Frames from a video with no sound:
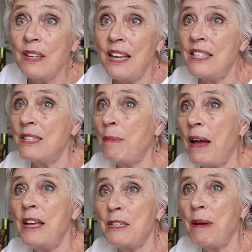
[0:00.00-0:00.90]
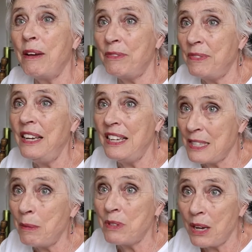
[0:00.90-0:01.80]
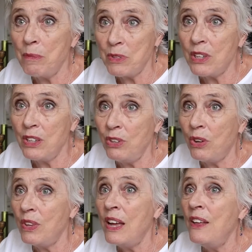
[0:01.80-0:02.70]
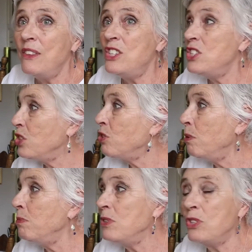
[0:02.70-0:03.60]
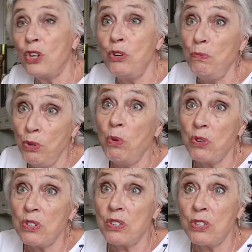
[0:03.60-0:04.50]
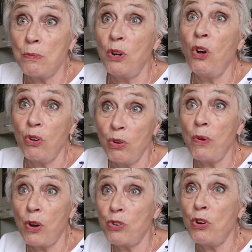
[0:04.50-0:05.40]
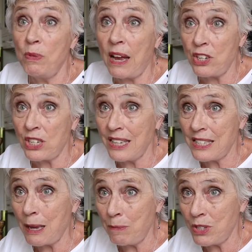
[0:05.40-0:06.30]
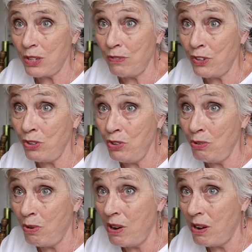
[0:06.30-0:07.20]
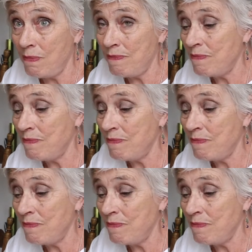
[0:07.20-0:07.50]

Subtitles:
It's about feeling sometimes that, you know, this is a group to whom you want to belong, or a group that actually accepts you for who you are.